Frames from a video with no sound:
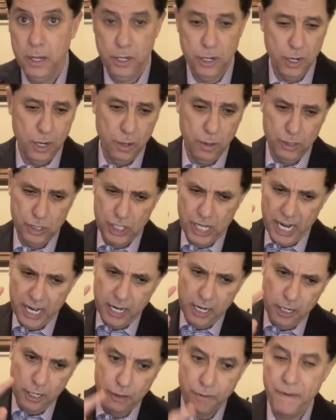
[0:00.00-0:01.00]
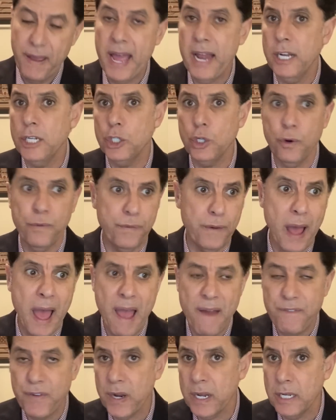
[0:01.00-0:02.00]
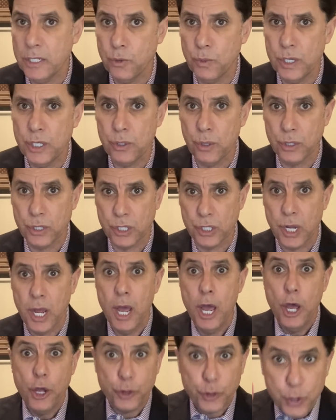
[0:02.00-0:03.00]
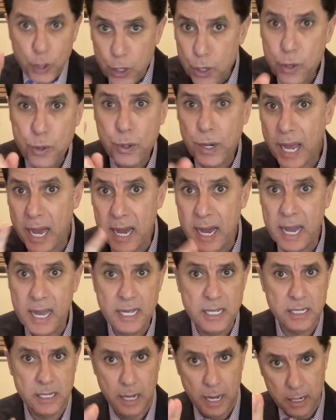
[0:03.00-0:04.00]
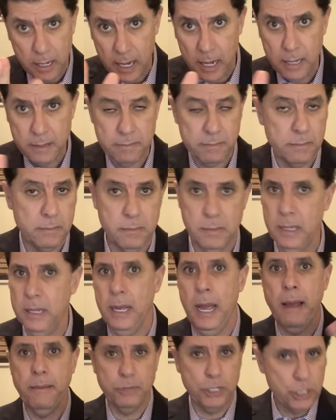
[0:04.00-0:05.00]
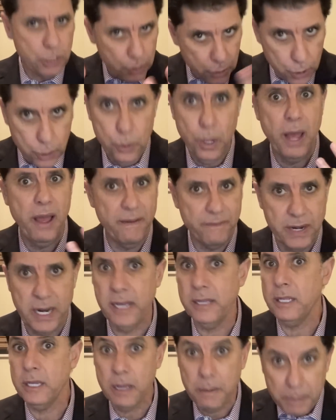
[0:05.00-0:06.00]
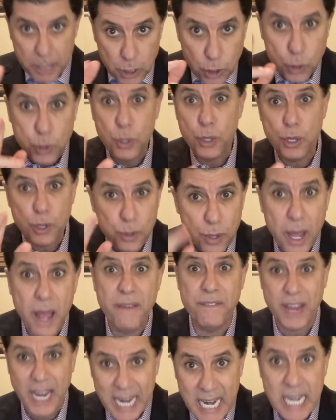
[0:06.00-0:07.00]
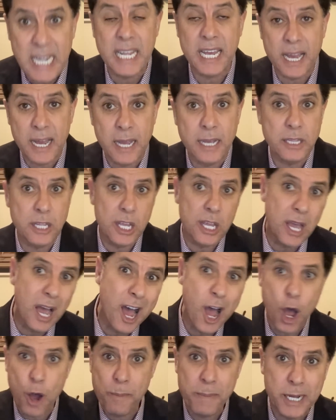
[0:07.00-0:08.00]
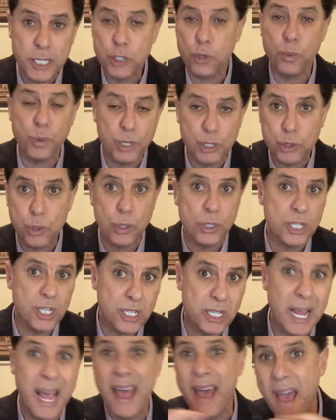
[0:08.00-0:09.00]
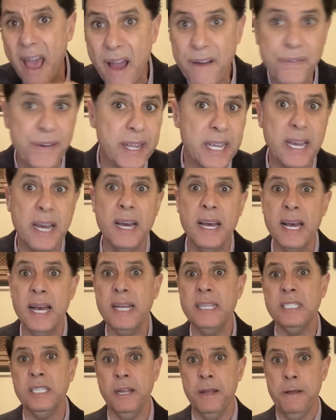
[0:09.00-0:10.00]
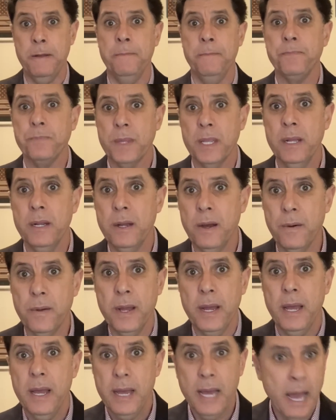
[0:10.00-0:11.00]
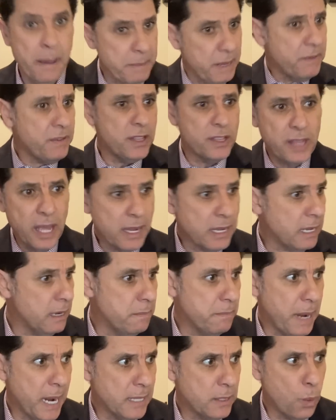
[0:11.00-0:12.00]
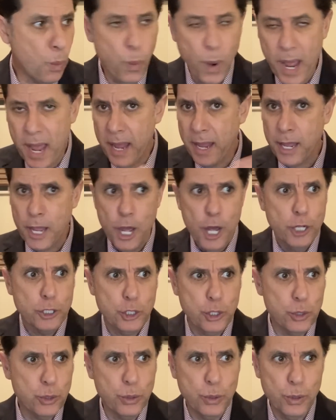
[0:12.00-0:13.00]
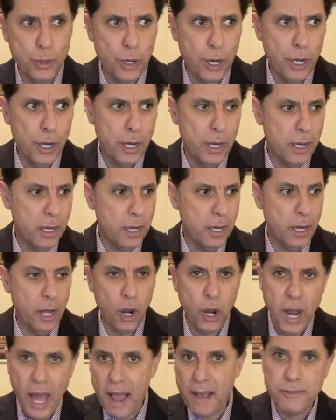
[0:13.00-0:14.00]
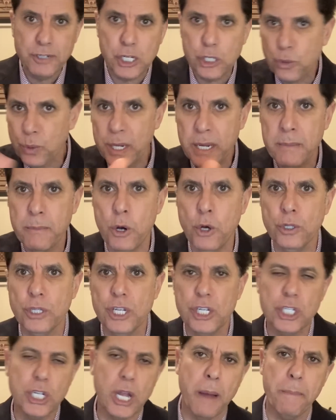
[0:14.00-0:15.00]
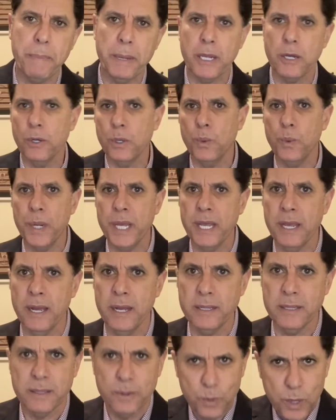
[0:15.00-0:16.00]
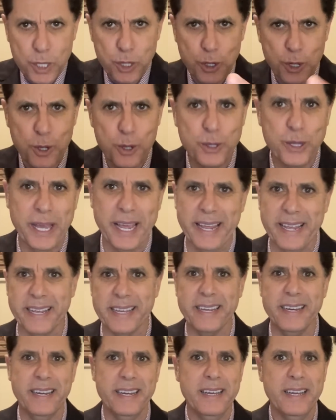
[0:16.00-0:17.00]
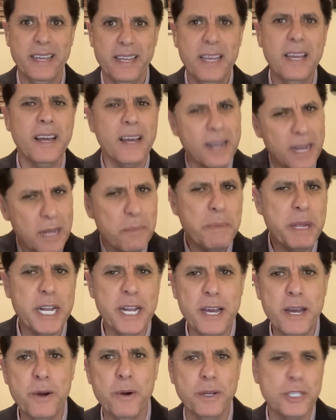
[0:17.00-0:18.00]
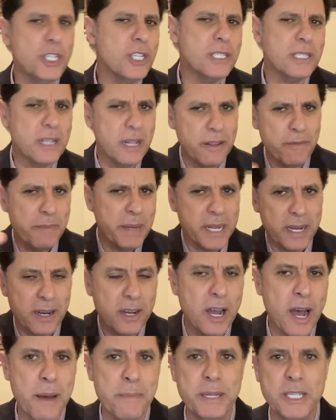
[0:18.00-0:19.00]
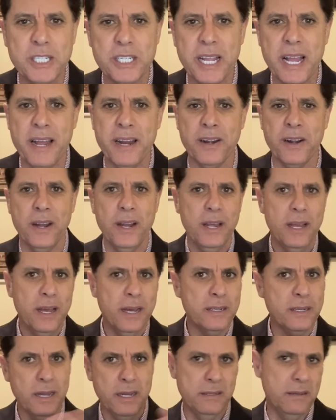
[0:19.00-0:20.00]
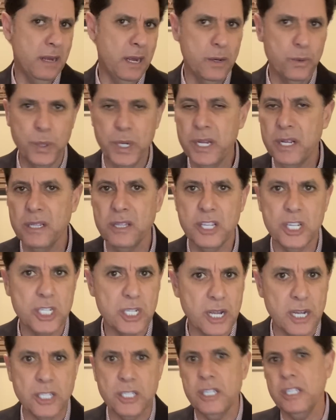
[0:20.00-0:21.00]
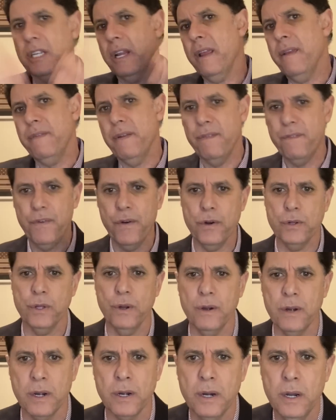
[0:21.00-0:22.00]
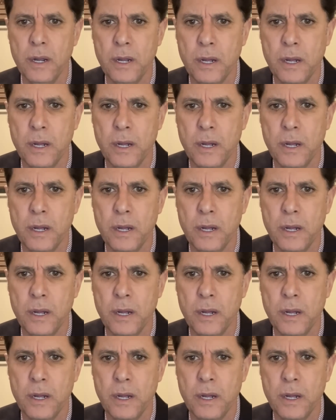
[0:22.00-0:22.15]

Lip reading: know, taking advantage of Africa's resources. Do you guys, I'm sure you have an idea, but do you have any idea how much resources Africa has? No. I'm even thinking, by the way, to do a live stream on this topic on a weekend. What do you think? Yeah, let me know. Just leave me in the comments there, and we can discuss this even further